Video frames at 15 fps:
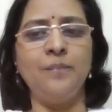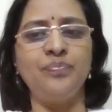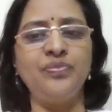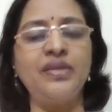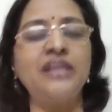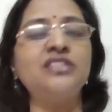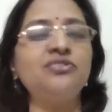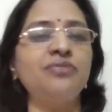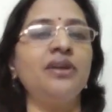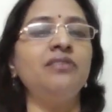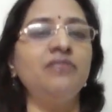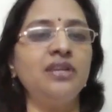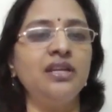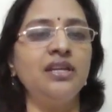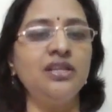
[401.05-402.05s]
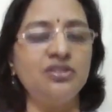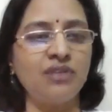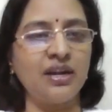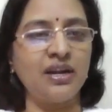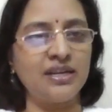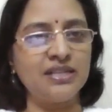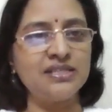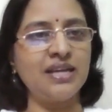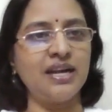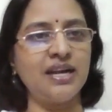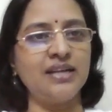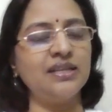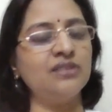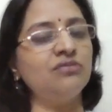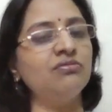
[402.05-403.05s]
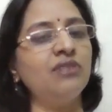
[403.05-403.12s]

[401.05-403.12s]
That's when we need to understand that